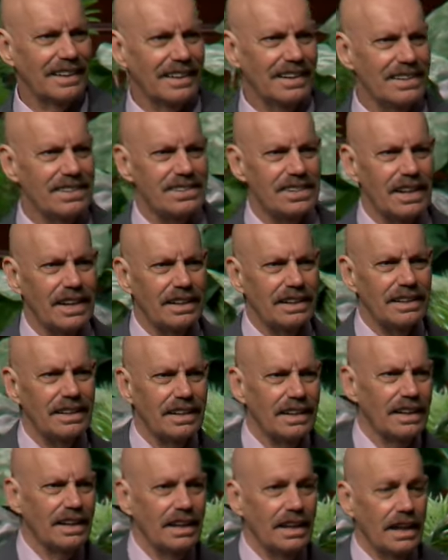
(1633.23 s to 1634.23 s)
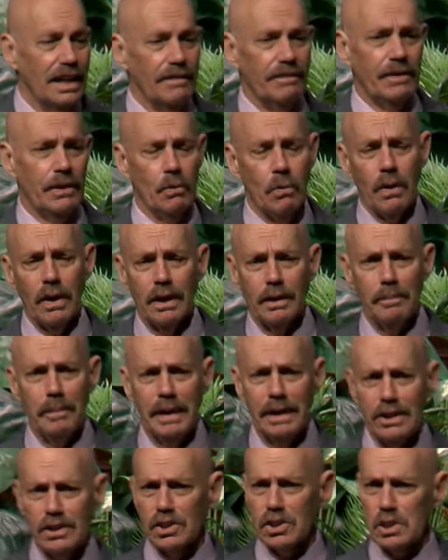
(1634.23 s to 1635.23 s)
He said, if you want to
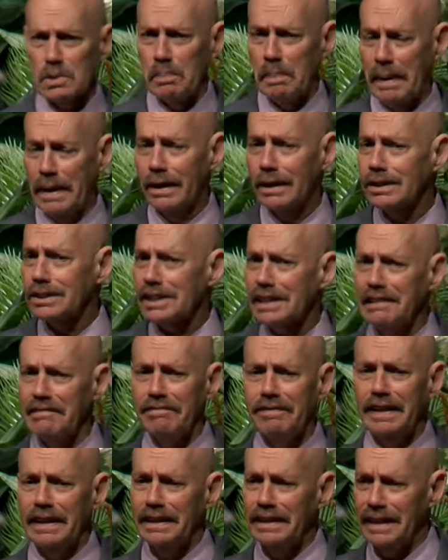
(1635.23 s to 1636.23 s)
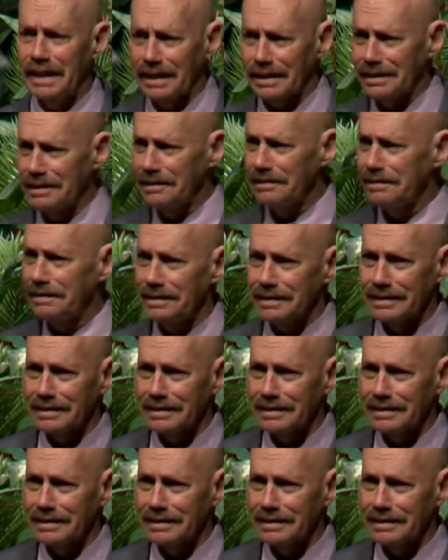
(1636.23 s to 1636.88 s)
be spiritually vindictive,